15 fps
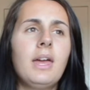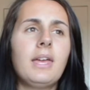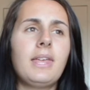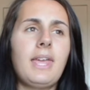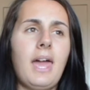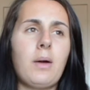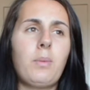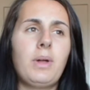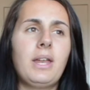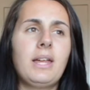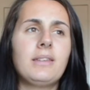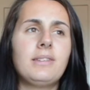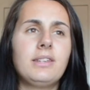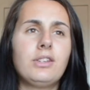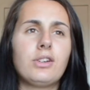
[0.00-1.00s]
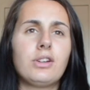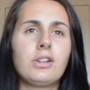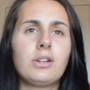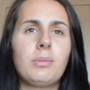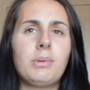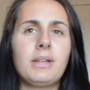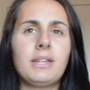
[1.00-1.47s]
yeah, when I did go
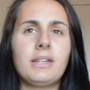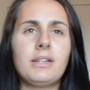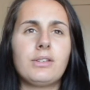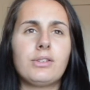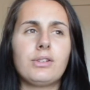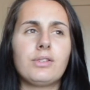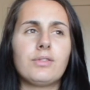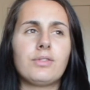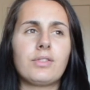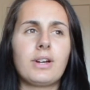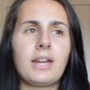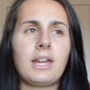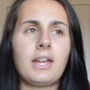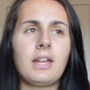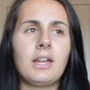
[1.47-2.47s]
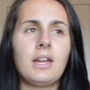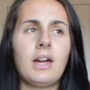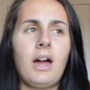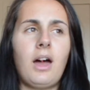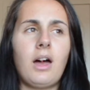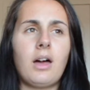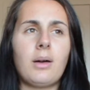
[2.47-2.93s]
completely gluten-free,
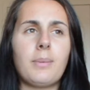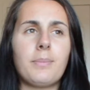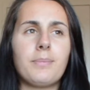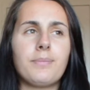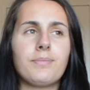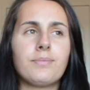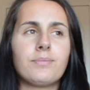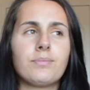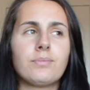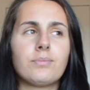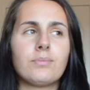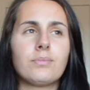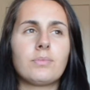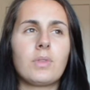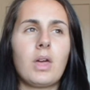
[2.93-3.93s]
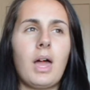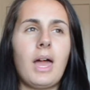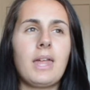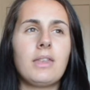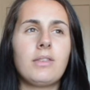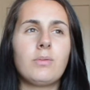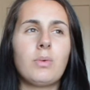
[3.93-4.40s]

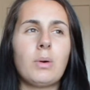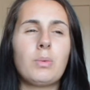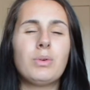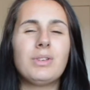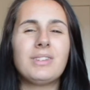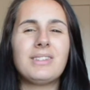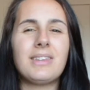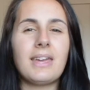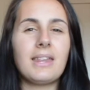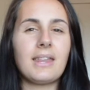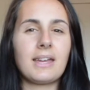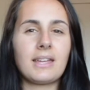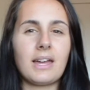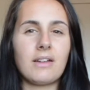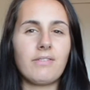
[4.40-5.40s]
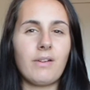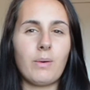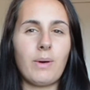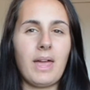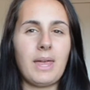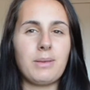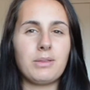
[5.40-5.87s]
I wouldn't say like I
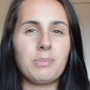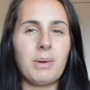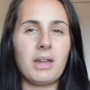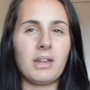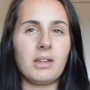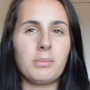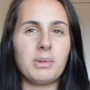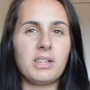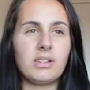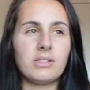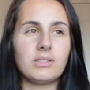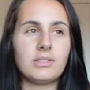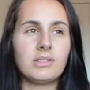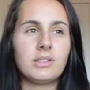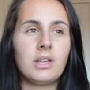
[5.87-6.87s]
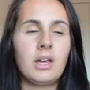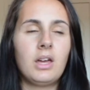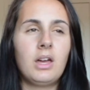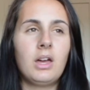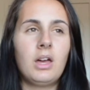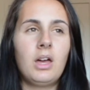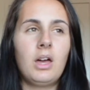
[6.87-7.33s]
felt heaps better because
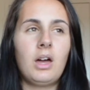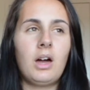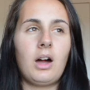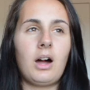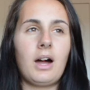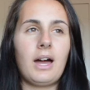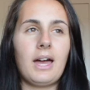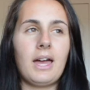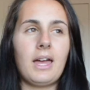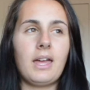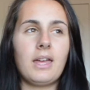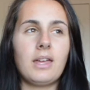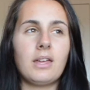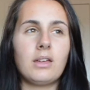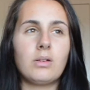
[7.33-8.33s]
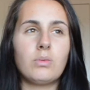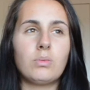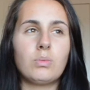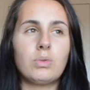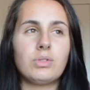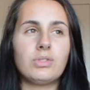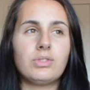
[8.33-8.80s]
I
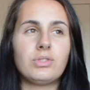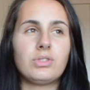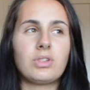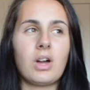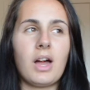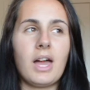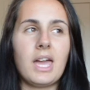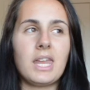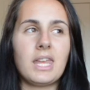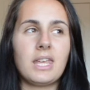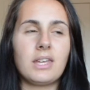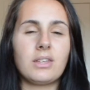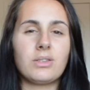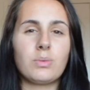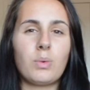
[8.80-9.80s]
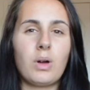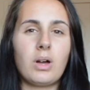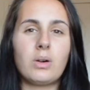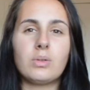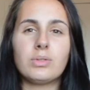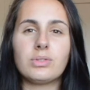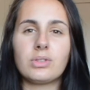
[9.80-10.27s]
was dieting as
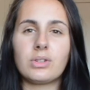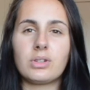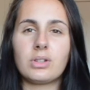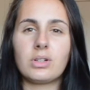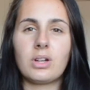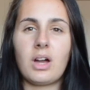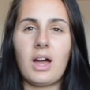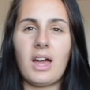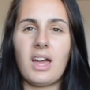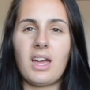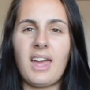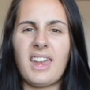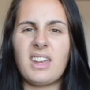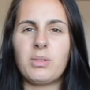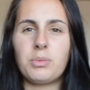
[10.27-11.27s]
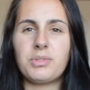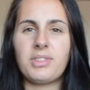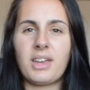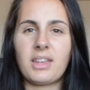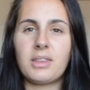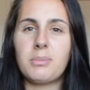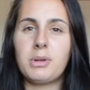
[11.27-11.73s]
well. So and it was
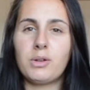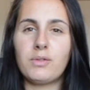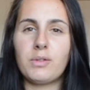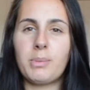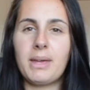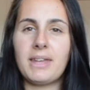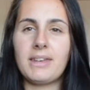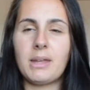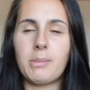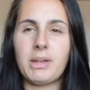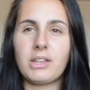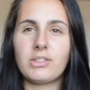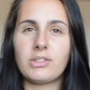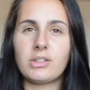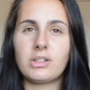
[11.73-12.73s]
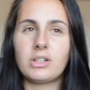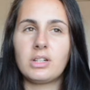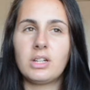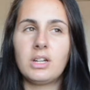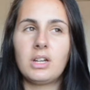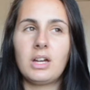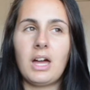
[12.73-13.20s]
like the middle of the pandemic. So
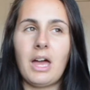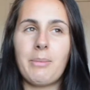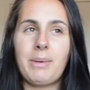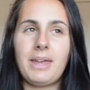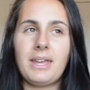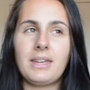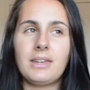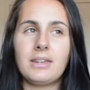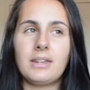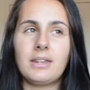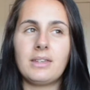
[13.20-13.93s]
I mean,